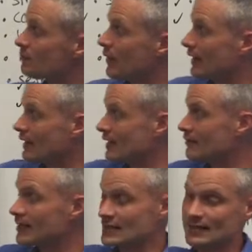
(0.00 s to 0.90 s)
by
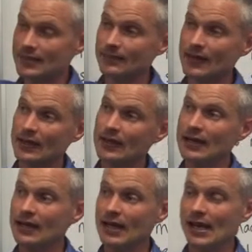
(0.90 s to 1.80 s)
aerating it.
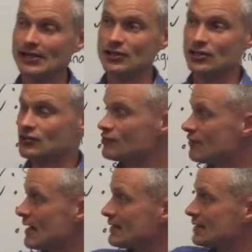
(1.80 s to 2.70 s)
And you're just
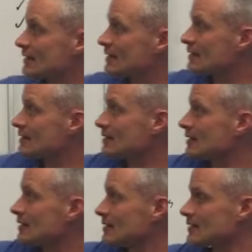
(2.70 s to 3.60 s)
creating this
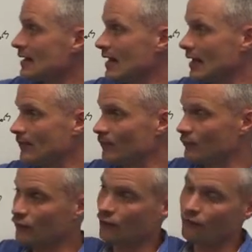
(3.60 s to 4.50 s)

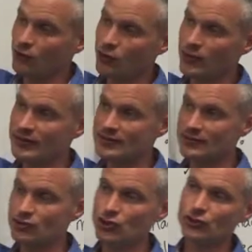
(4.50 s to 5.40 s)
fluid,
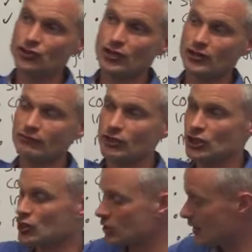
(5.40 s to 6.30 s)

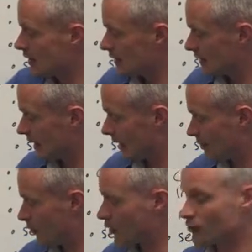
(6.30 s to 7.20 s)
nutrient-rich,
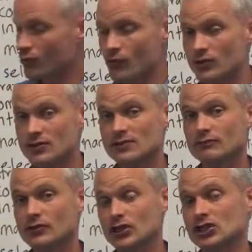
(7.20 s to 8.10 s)

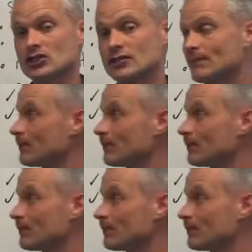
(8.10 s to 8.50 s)
microorganism-rich